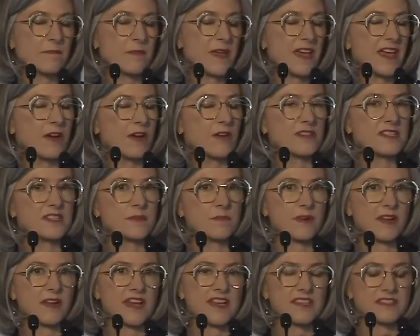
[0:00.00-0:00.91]
parents
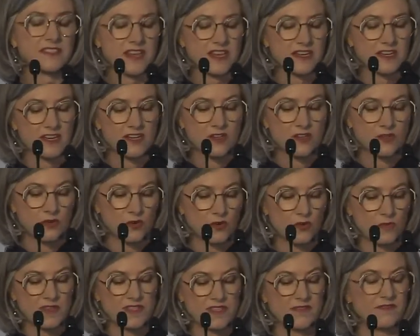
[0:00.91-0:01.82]
placed an
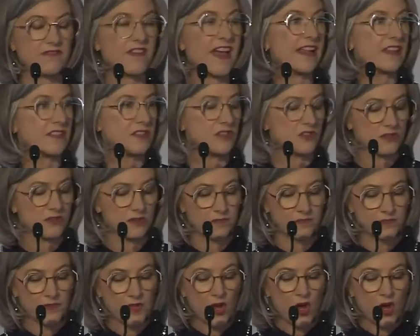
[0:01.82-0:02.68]
enormous value